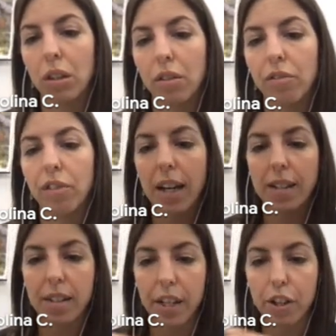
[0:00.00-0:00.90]

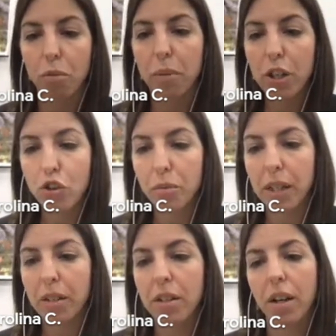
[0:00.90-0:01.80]
flux ratio
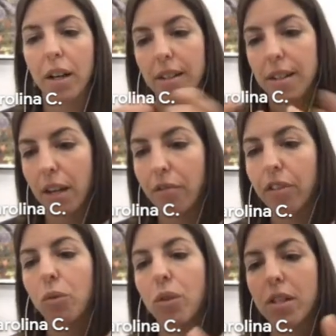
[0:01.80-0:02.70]
measurements at the same
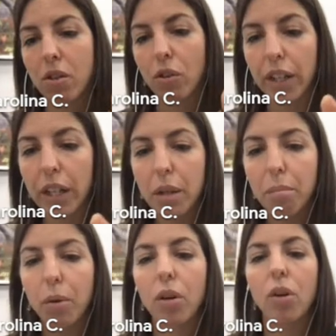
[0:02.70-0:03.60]
frequency over
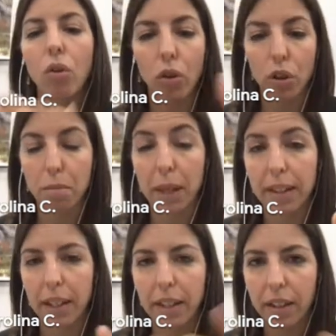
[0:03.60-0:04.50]
epoch or
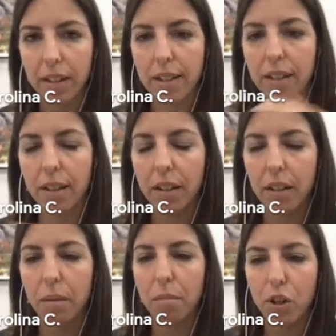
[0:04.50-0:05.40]
spectral index
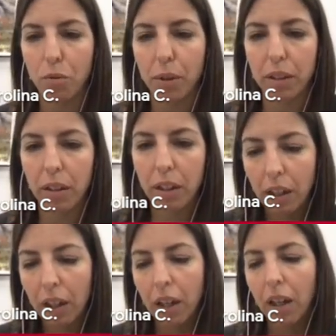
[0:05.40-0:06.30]
measurement.
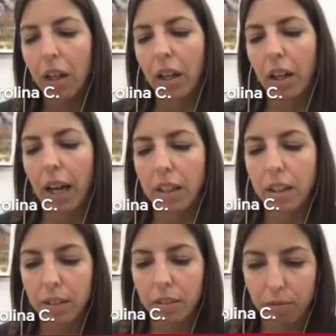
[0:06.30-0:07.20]

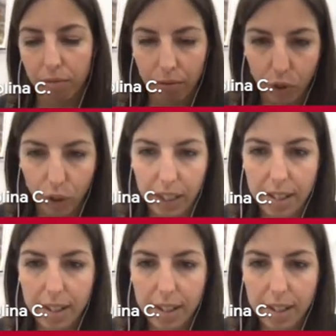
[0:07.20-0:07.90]
And for this